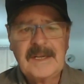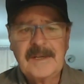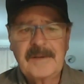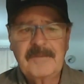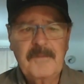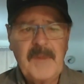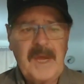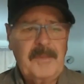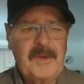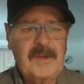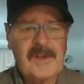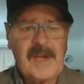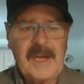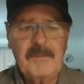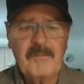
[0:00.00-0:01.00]
Maybe
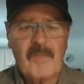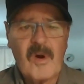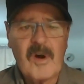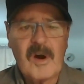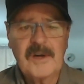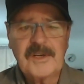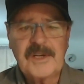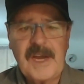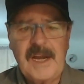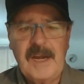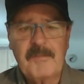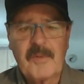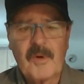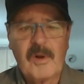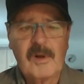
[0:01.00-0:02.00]
late March,
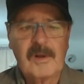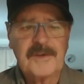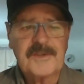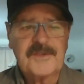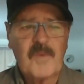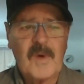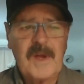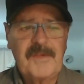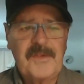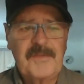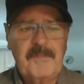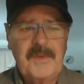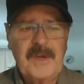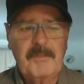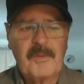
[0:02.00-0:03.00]
April is when
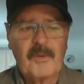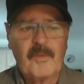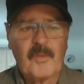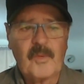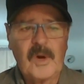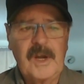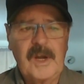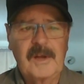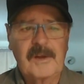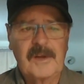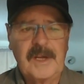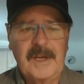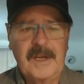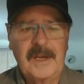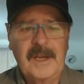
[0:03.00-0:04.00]
people
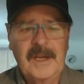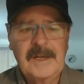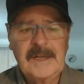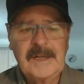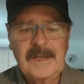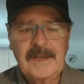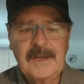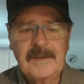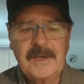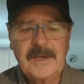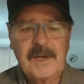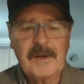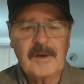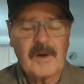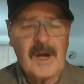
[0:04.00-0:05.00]
really
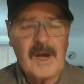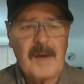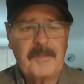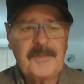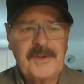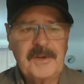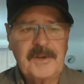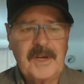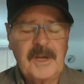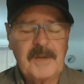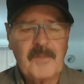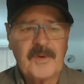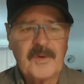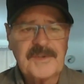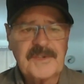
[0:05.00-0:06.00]
gear up to hit
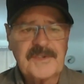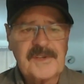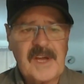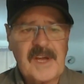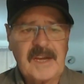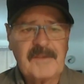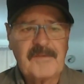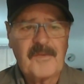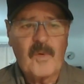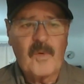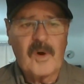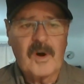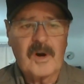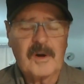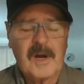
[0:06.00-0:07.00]
Moses Lake
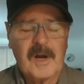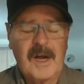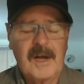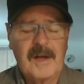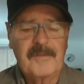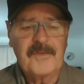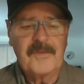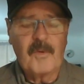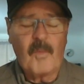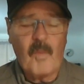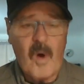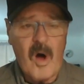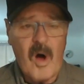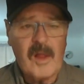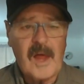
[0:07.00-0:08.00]
for the
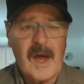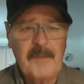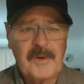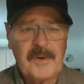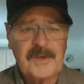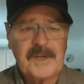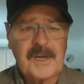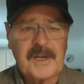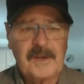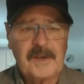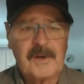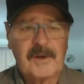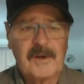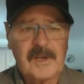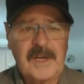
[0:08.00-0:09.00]
walleye
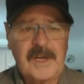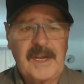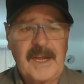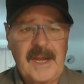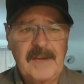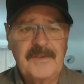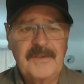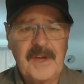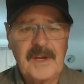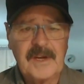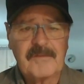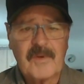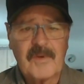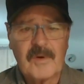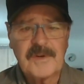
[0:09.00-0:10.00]
particularly, and then
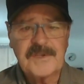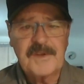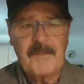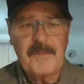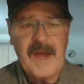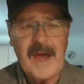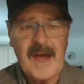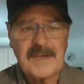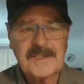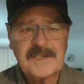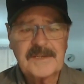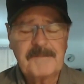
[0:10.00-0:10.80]
of course the bass.